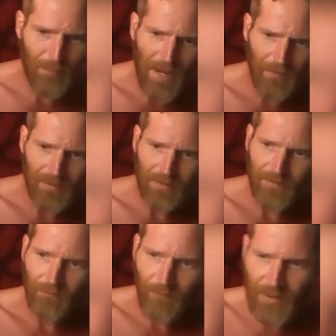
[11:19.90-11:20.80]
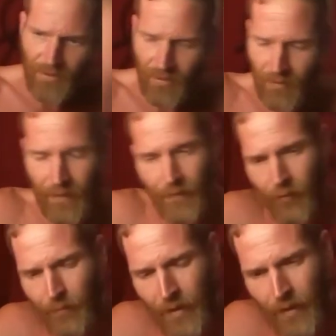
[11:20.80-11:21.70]
balance, because eventually there will
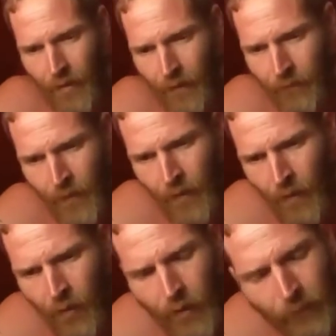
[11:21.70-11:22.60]
be enough or a